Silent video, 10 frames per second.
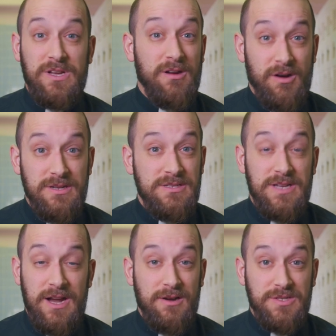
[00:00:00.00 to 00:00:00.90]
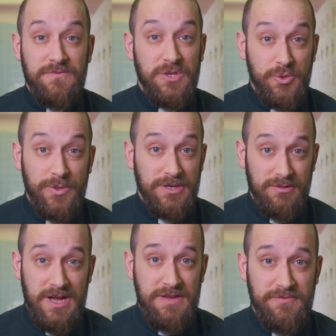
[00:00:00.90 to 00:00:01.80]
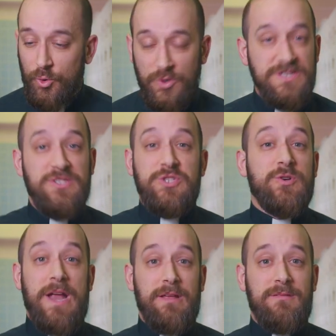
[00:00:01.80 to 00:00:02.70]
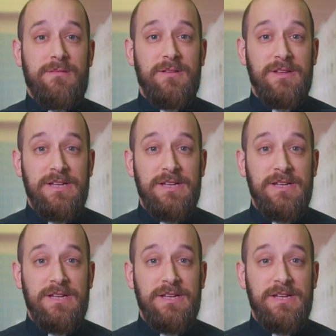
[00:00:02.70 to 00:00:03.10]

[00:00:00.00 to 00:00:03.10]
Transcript: what God desires for you in your life? Or is it strength?